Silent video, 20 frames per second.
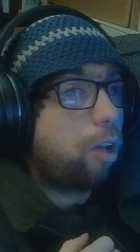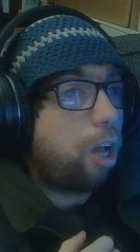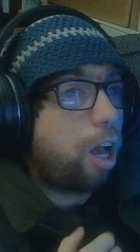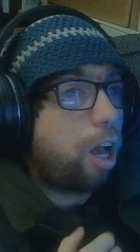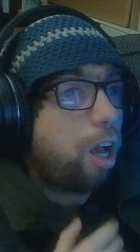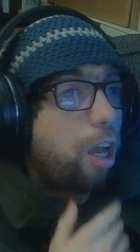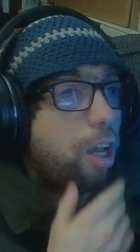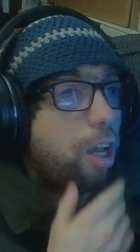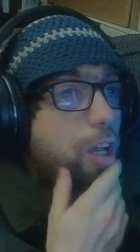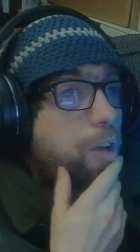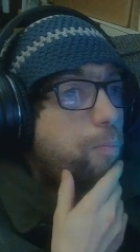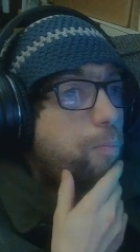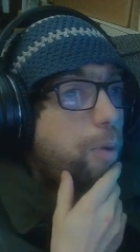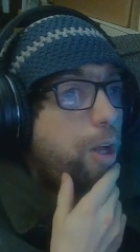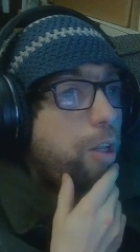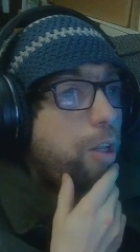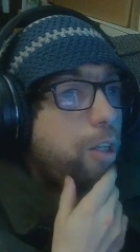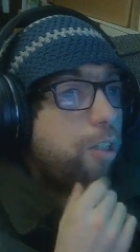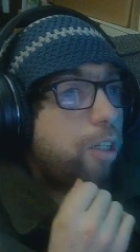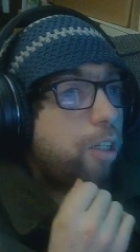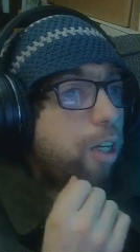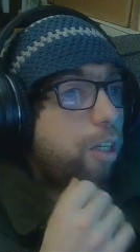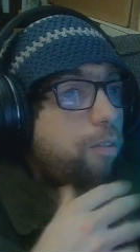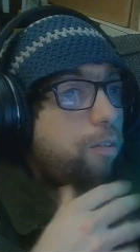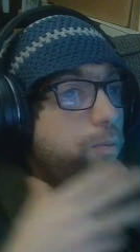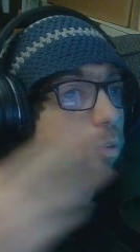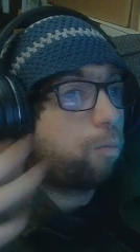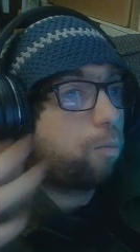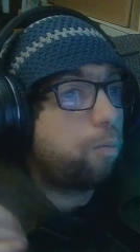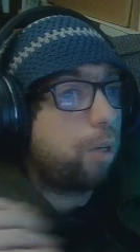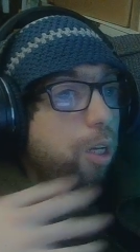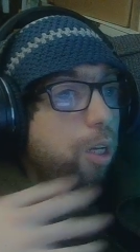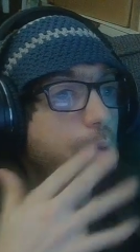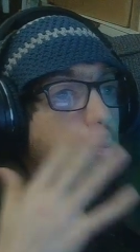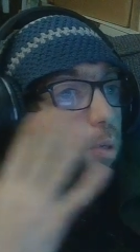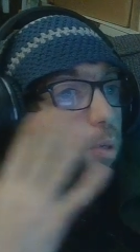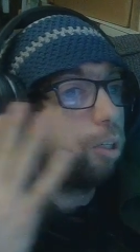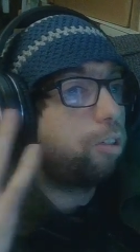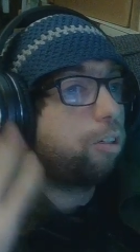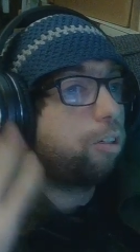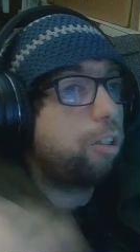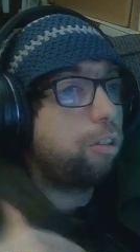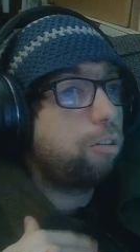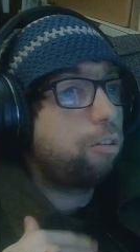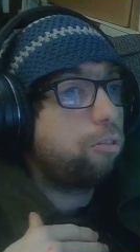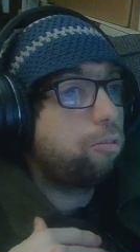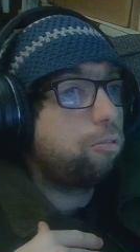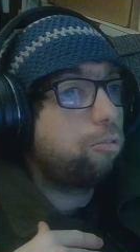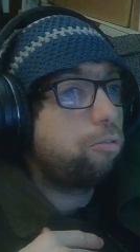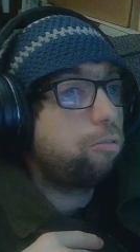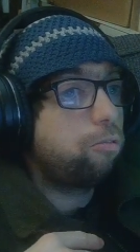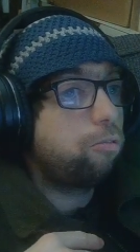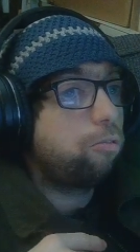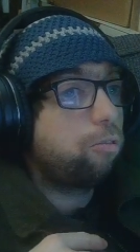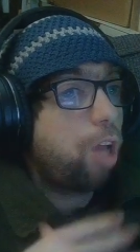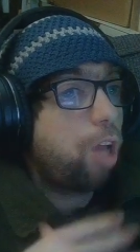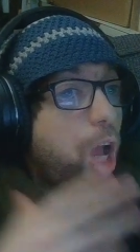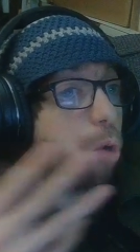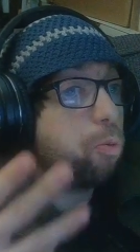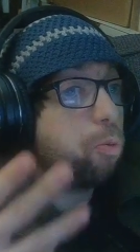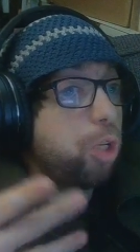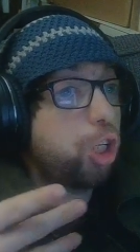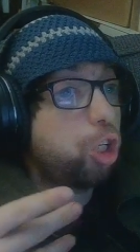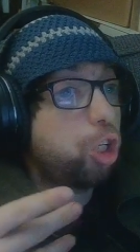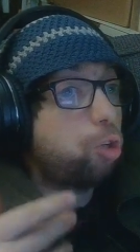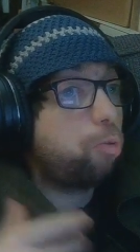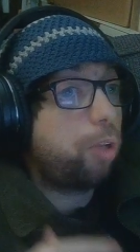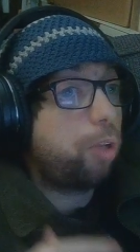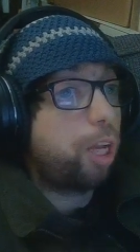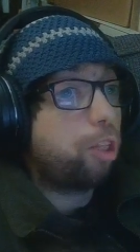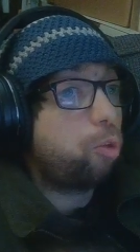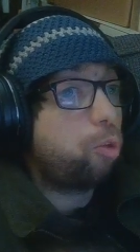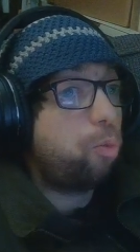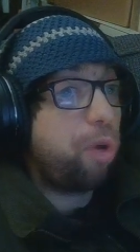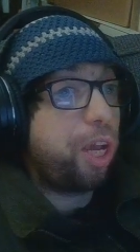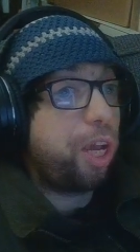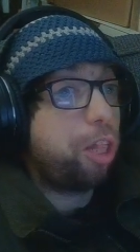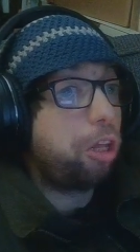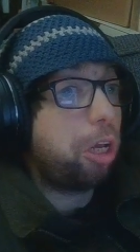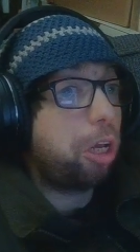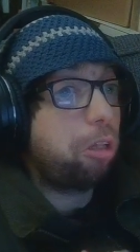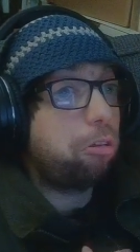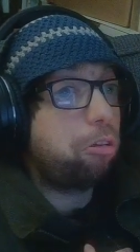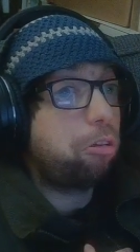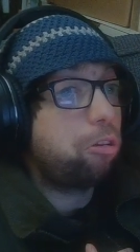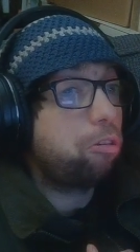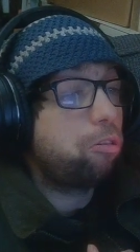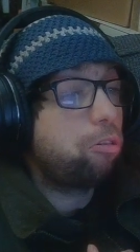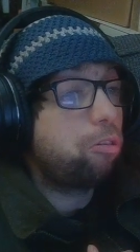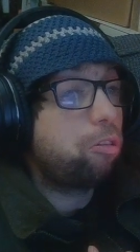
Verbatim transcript: I apologize for my appearance. I really don't like the way that I look.